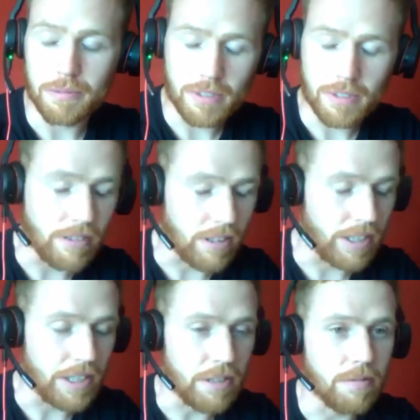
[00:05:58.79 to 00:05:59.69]
tend to
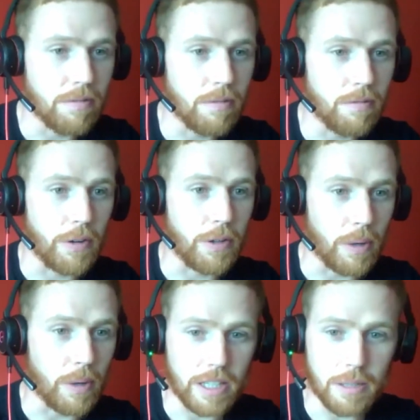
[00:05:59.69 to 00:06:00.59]
leave very
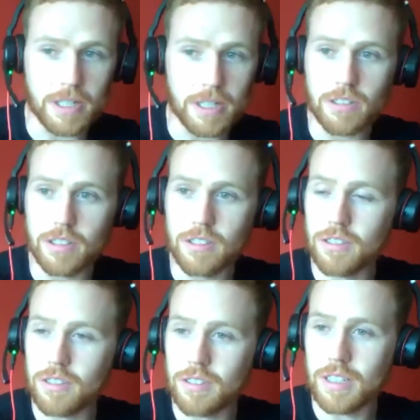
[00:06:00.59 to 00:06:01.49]
quickly because it's
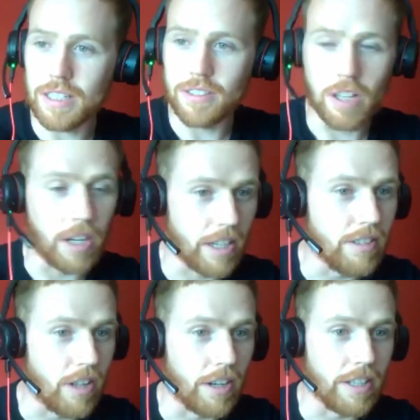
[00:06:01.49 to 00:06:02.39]
it's not a it's not
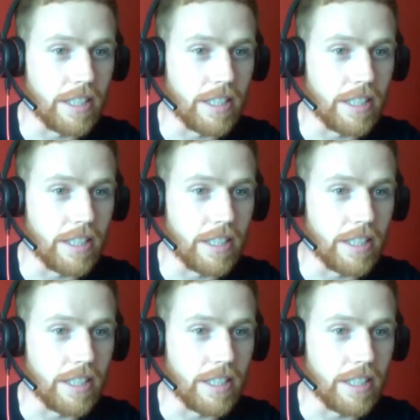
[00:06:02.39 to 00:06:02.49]
an easy